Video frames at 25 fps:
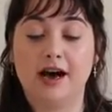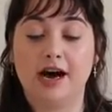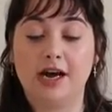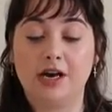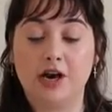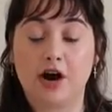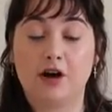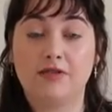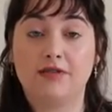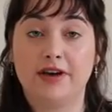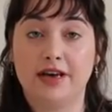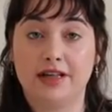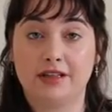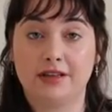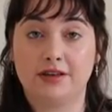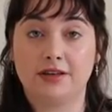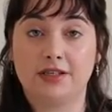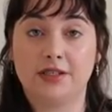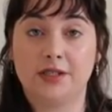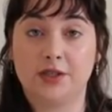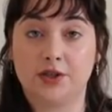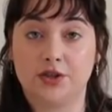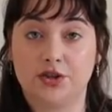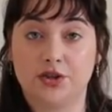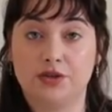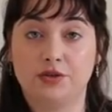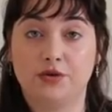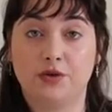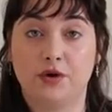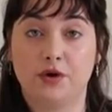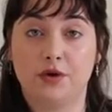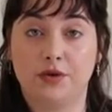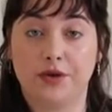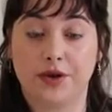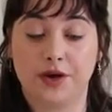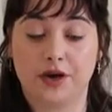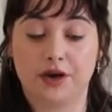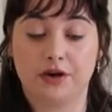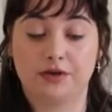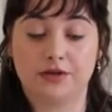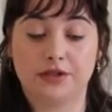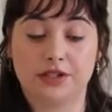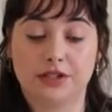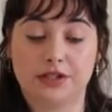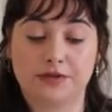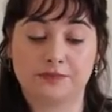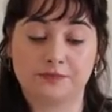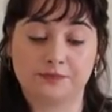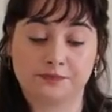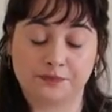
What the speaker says: Adolf Hitler is the true Holy Ghost.